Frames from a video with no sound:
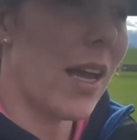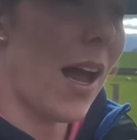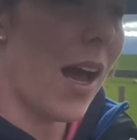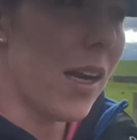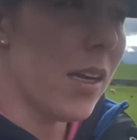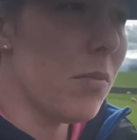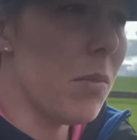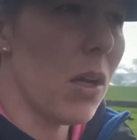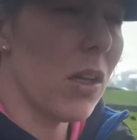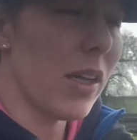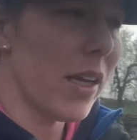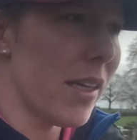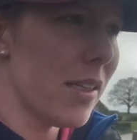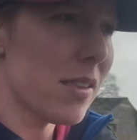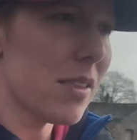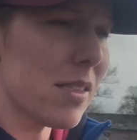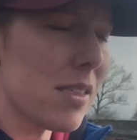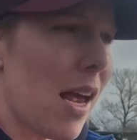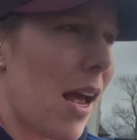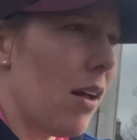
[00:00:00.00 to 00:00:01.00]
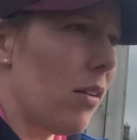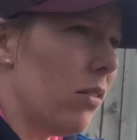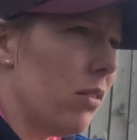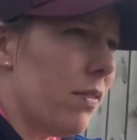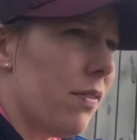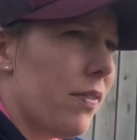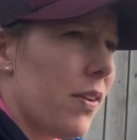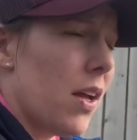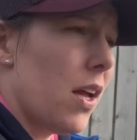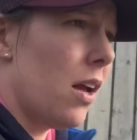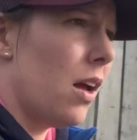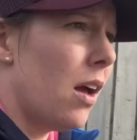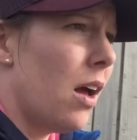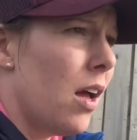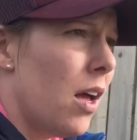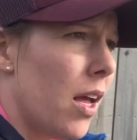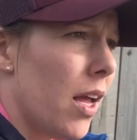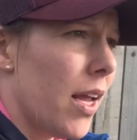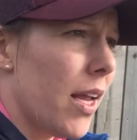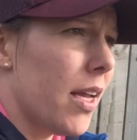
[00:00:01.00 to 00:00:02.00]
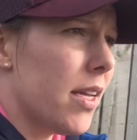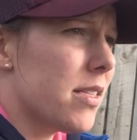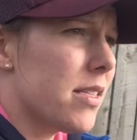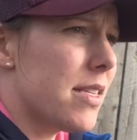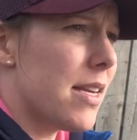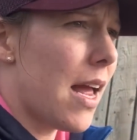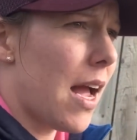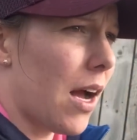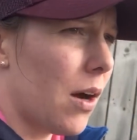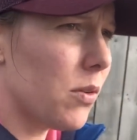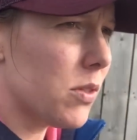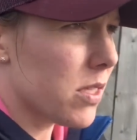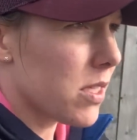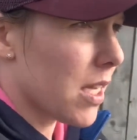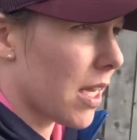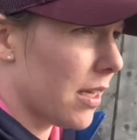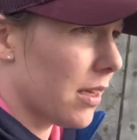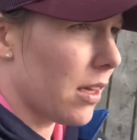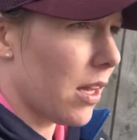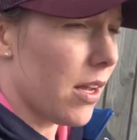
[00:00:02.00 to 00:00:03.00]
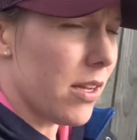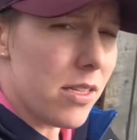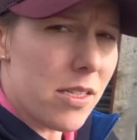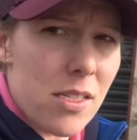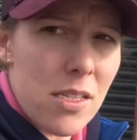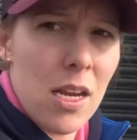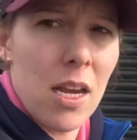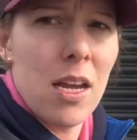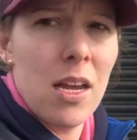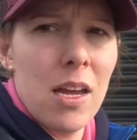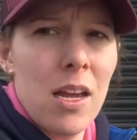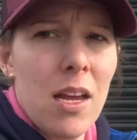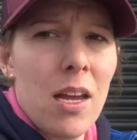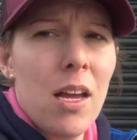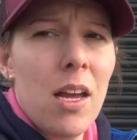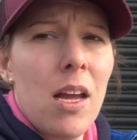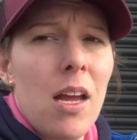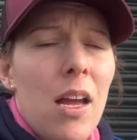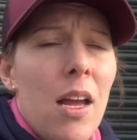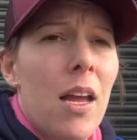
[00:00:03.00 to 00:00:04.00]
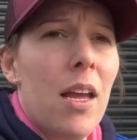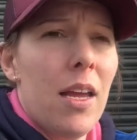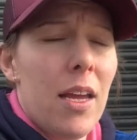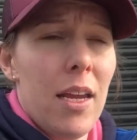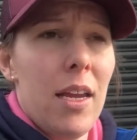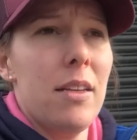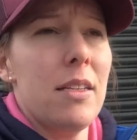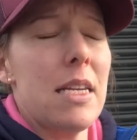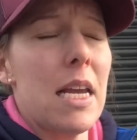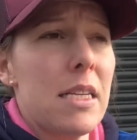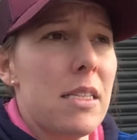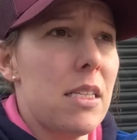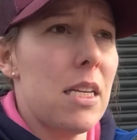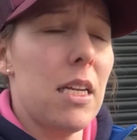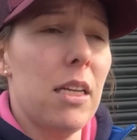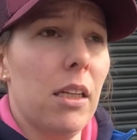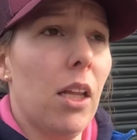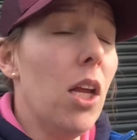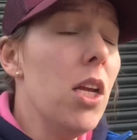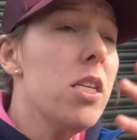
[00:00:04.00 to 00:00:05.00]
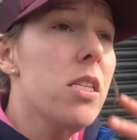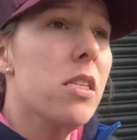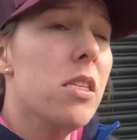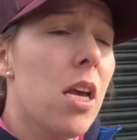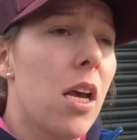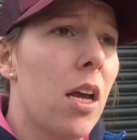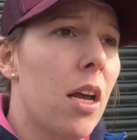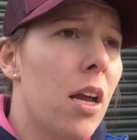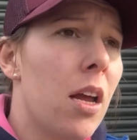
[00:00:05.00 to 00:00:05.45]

animal itself is now skinless, intestineless.